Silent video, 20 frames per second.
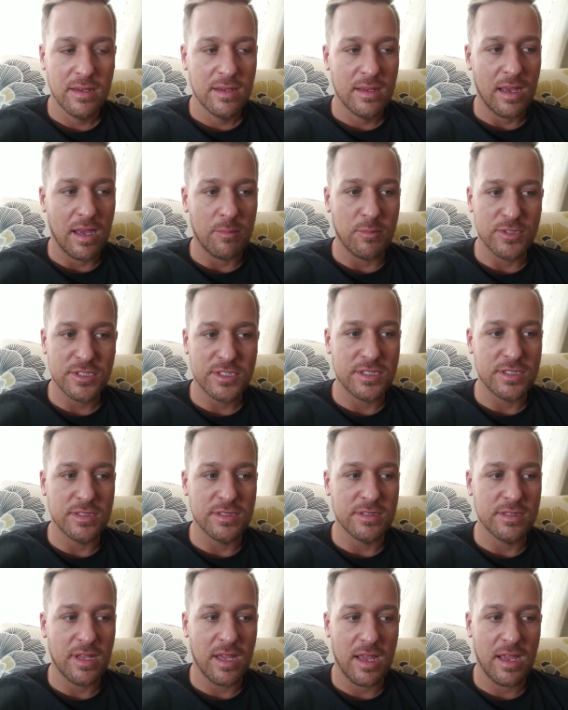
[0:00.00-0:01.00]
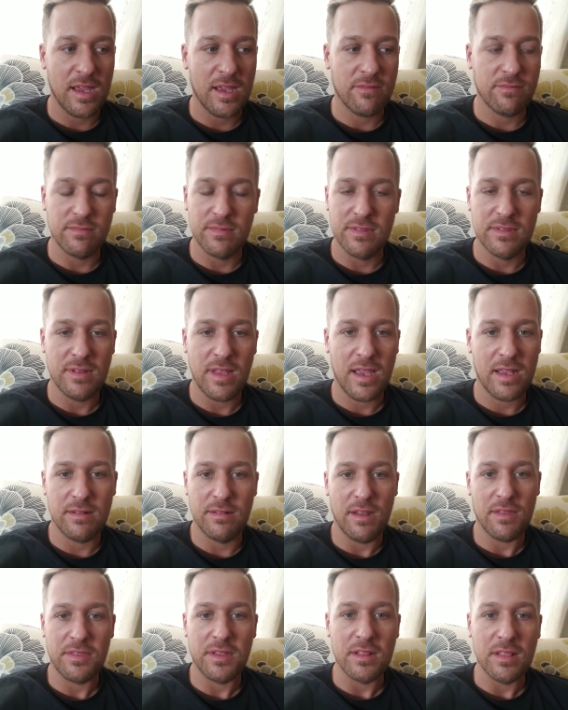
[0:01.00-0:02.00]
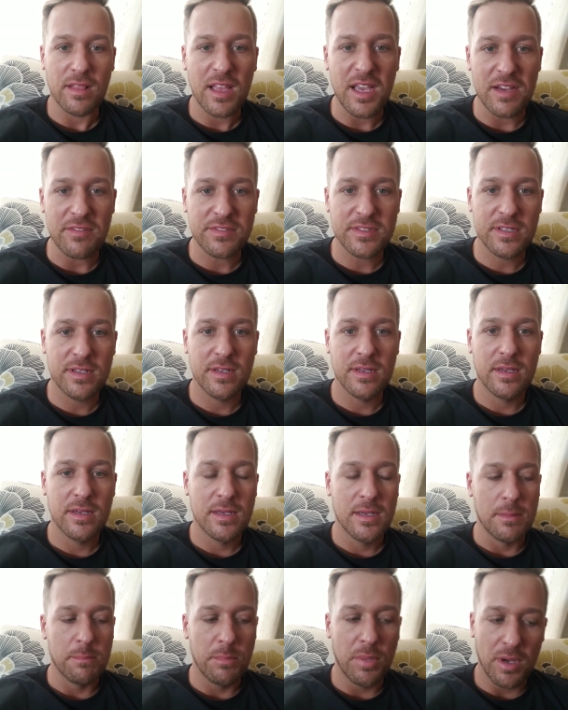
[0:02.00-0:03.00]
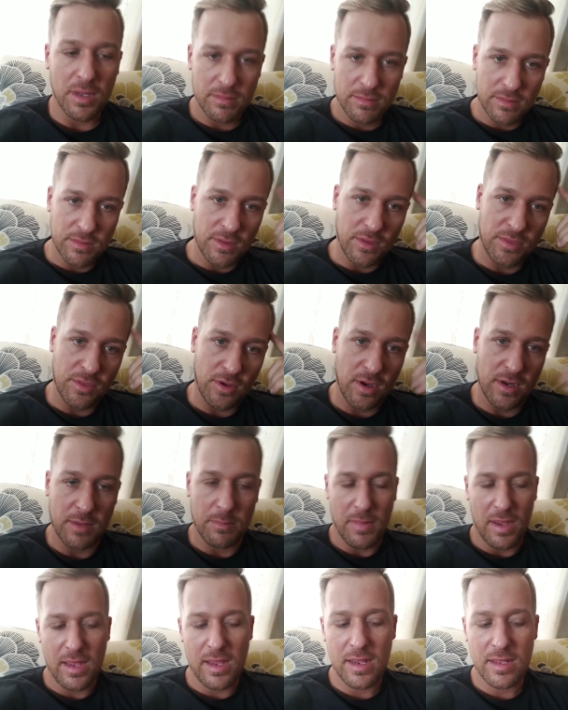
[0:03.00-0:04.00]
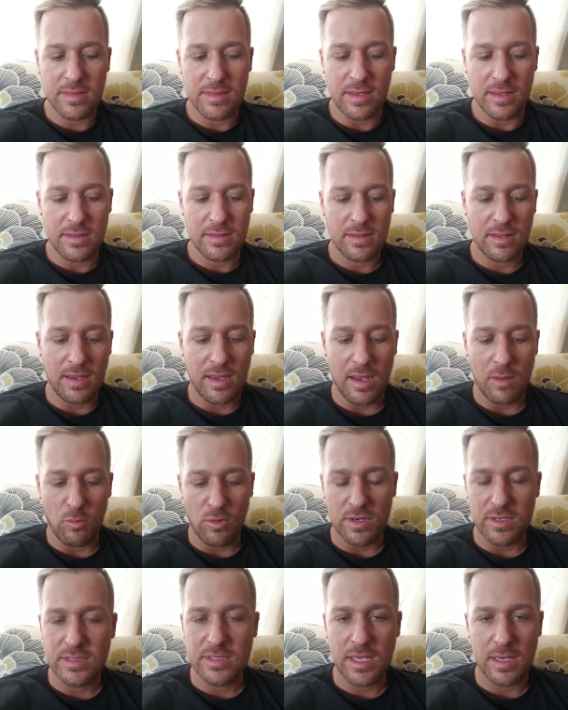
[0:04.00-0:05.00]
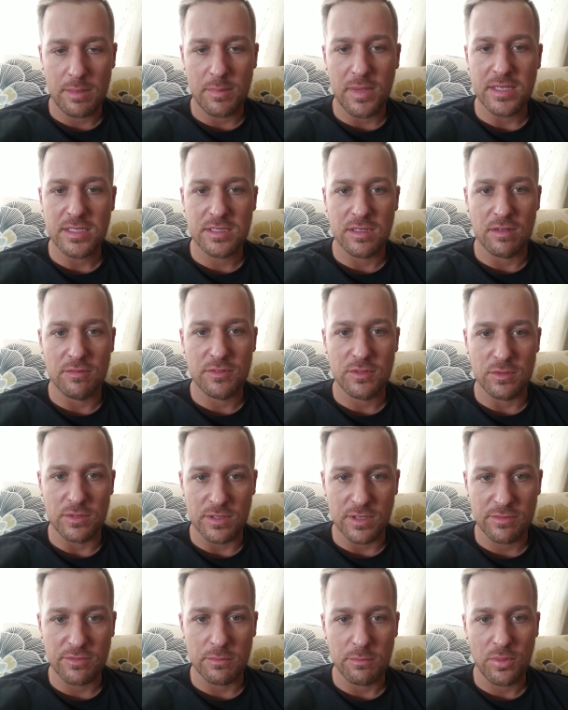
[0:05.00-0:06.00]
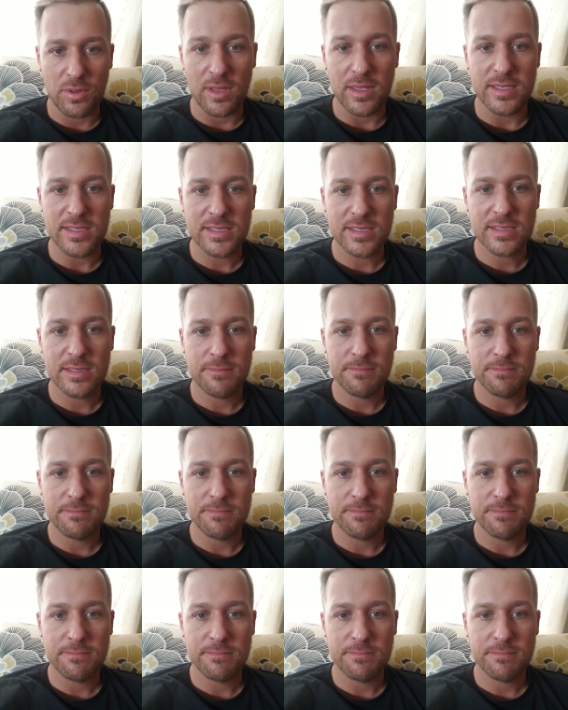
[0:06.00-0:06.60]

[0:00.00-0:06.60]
I must have had nothing left but the thought in my head that I want to take myself to a different place,